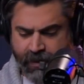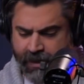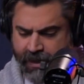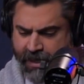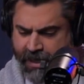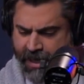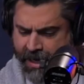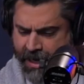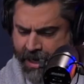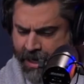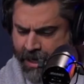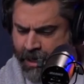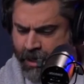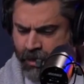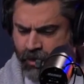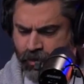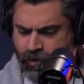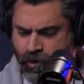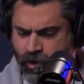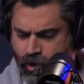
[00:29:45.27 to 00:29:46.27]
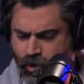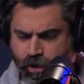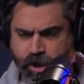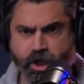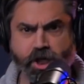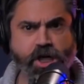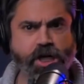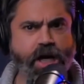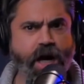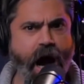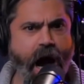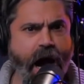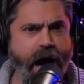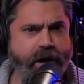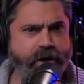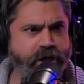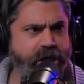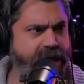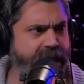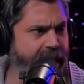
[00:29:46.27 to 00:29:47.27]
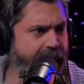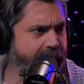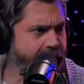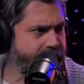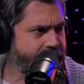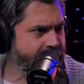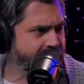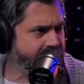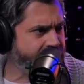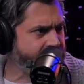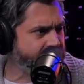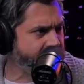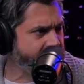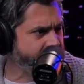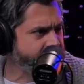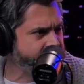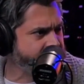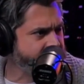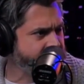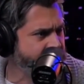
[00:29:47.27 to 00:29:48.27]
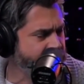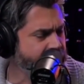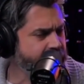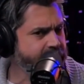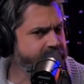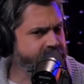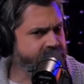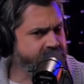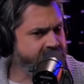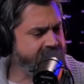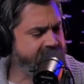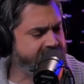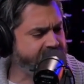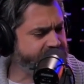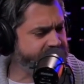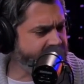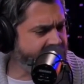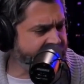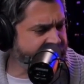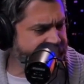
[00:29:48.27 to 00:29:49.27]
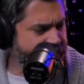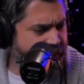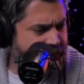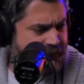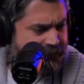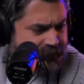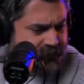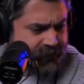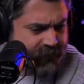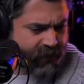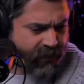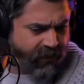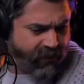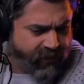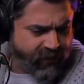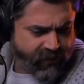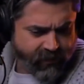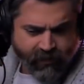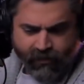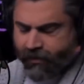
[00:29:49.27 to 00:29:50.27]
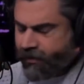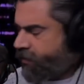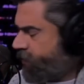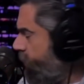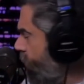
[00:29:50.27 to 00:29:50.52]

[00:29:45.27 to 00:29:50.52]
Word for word: in new Scars Club members for making fun of him. So